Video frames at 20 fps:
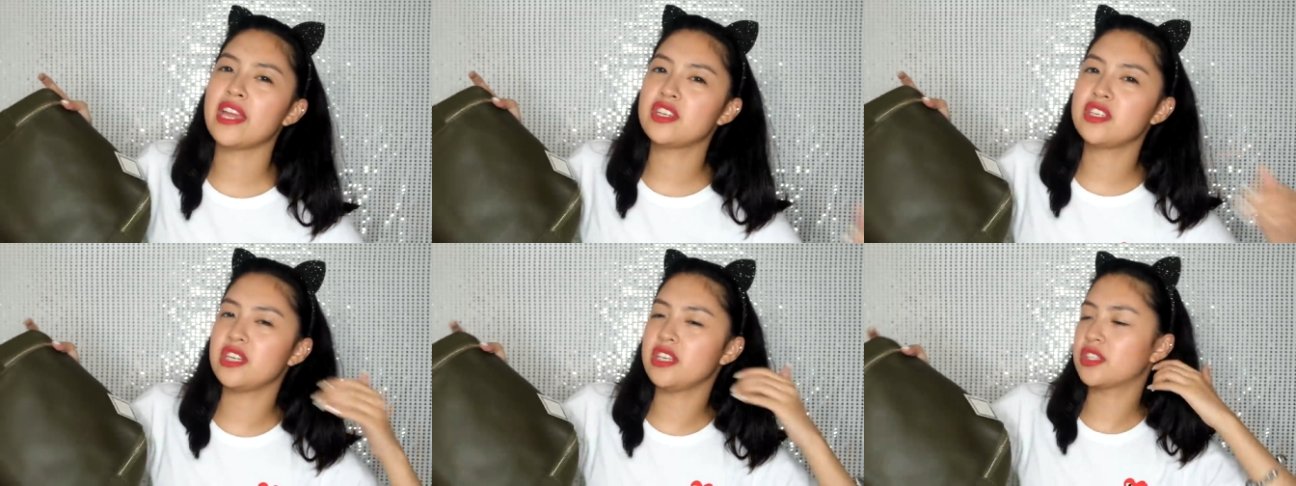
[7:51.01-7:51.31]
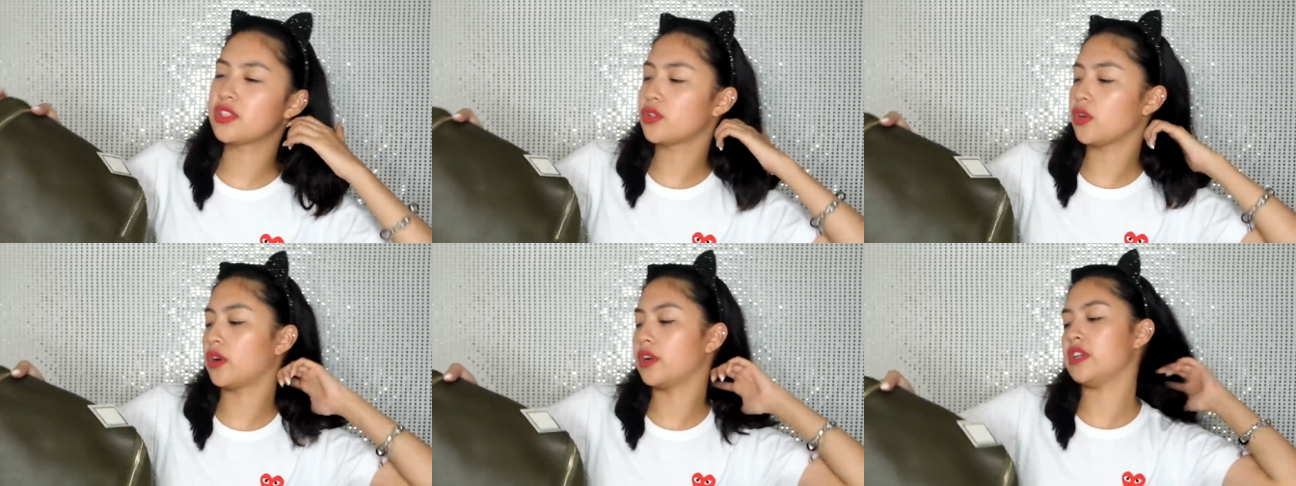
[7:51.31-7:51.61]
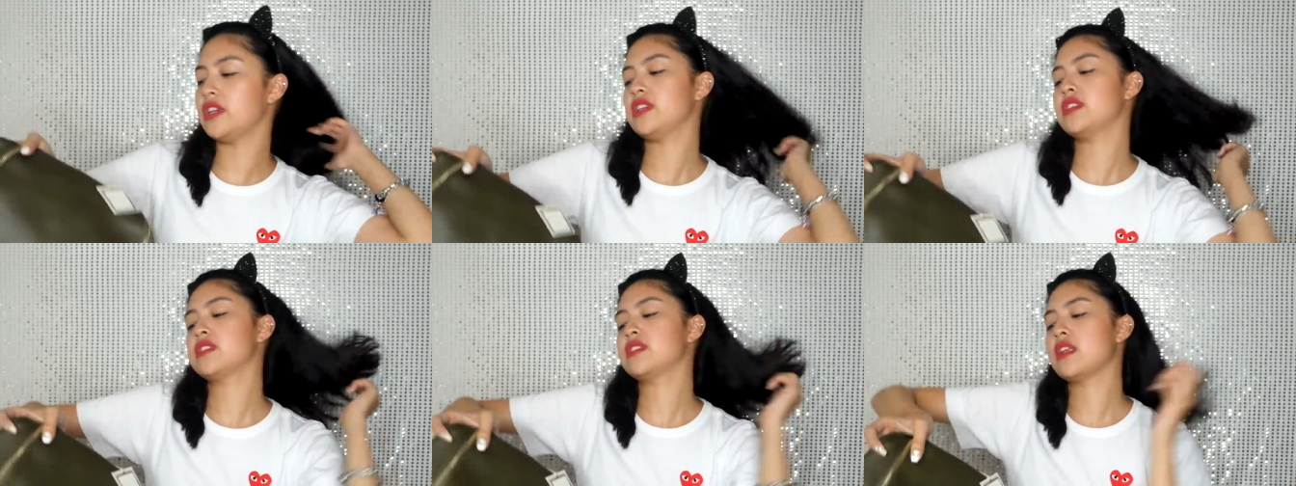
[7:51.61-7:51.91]
IG
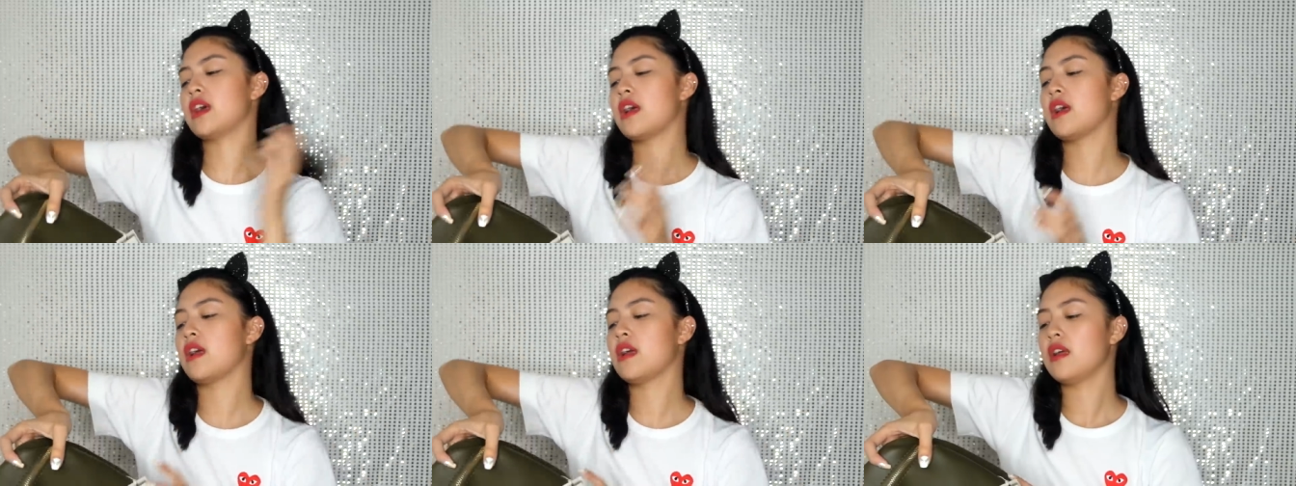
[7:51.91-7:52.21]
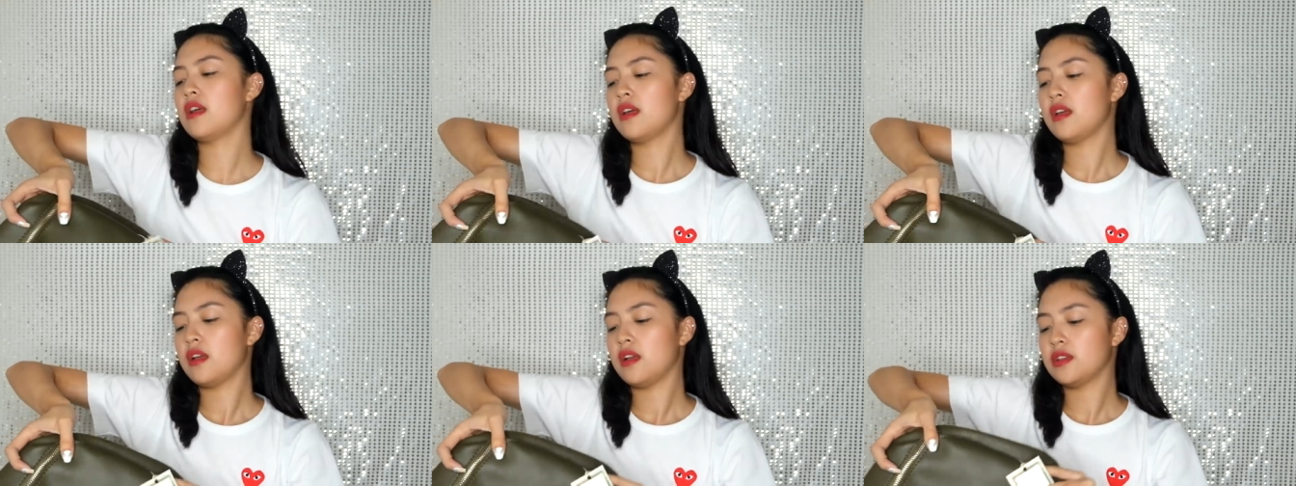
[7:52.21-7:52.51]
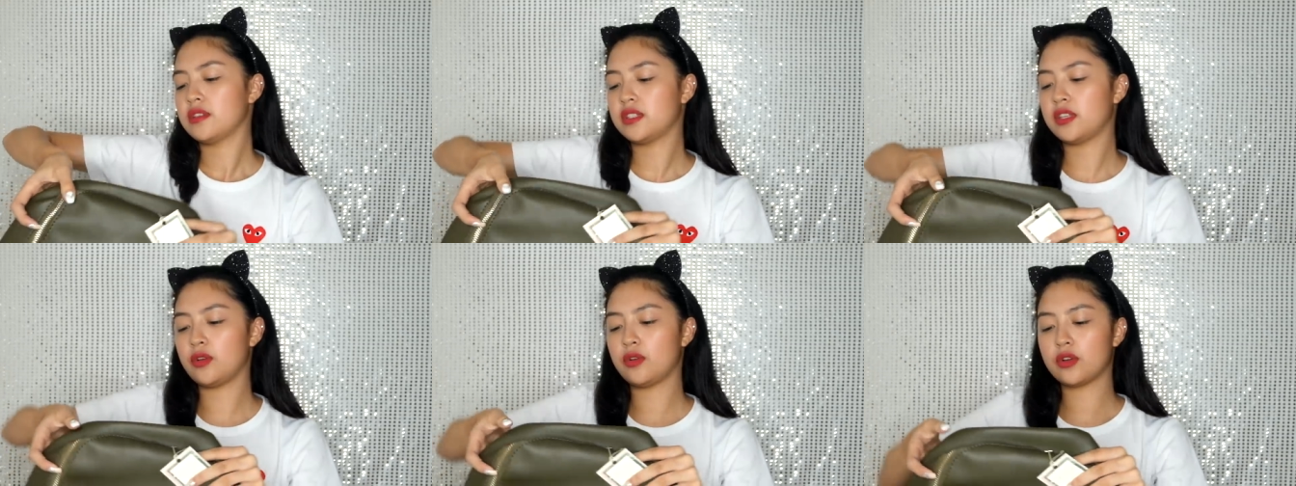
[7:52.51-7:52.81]
stories na
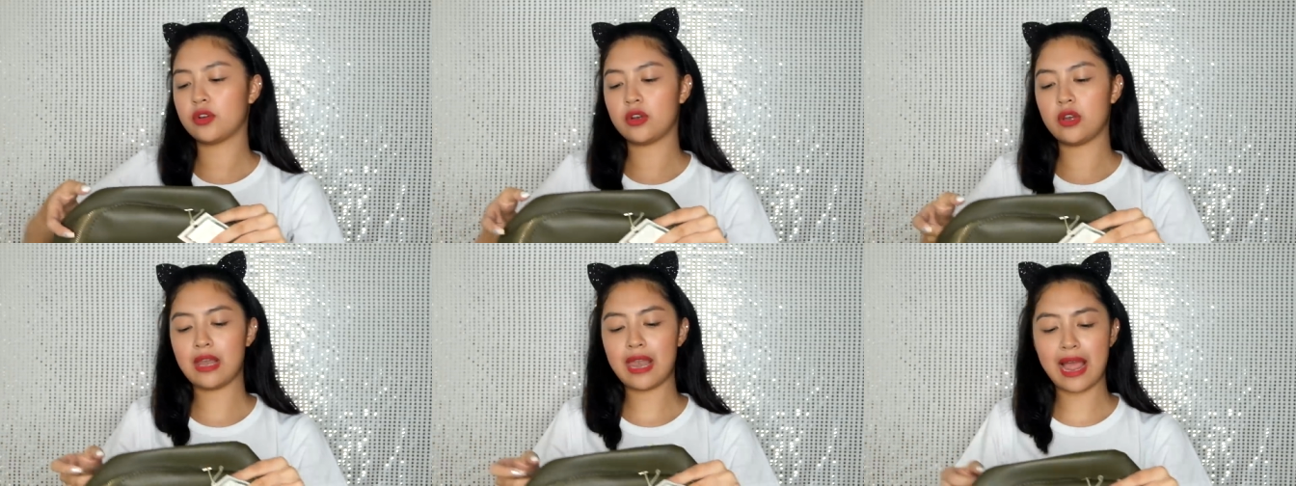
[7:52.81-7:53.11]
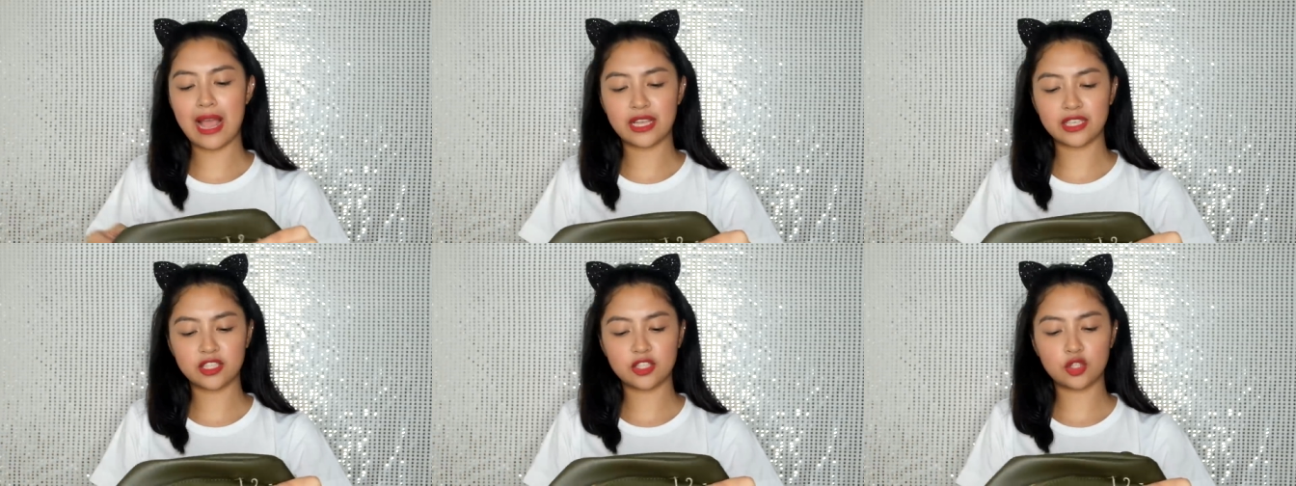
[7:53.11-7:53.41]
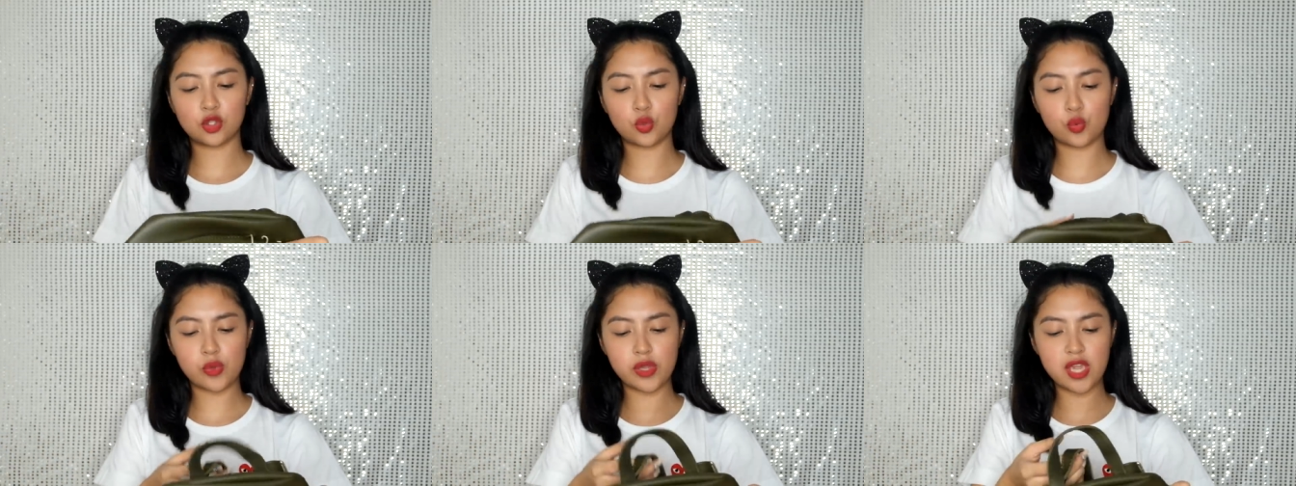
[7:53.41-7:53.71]
siguro
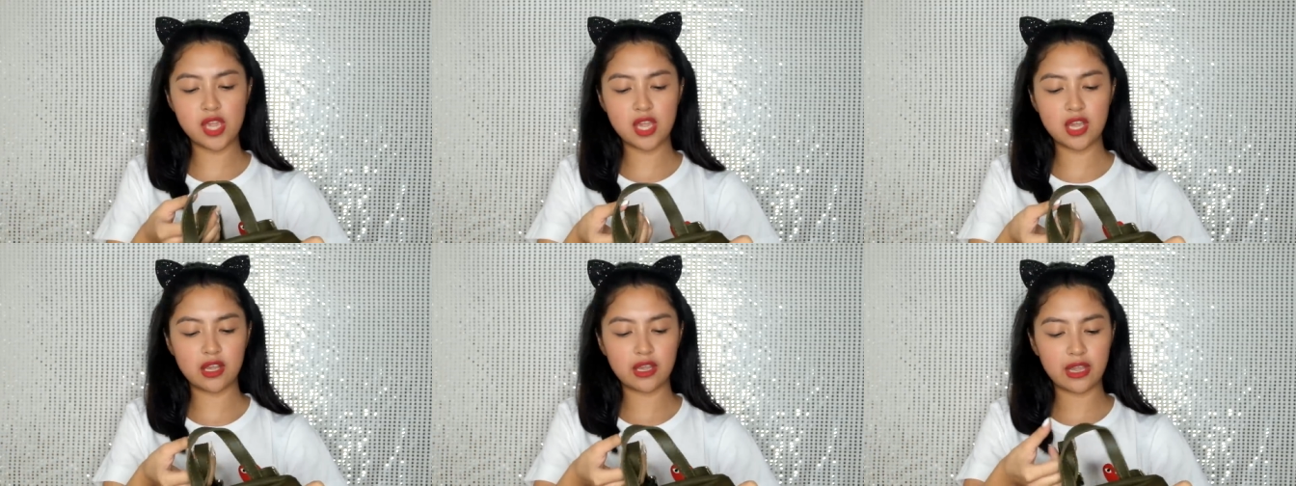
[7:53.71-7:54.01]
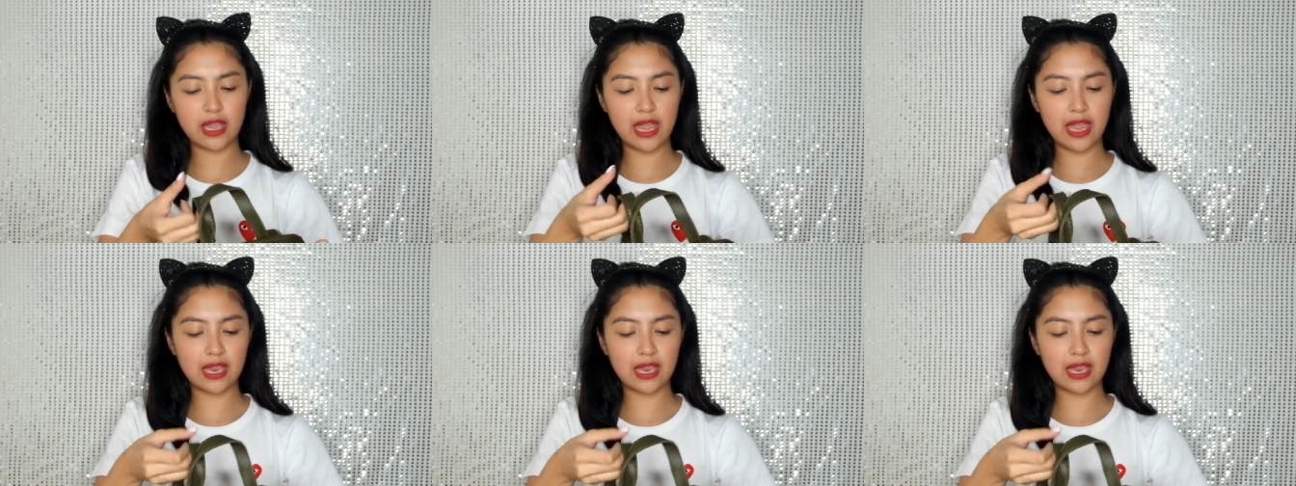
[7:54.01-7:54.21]
last week.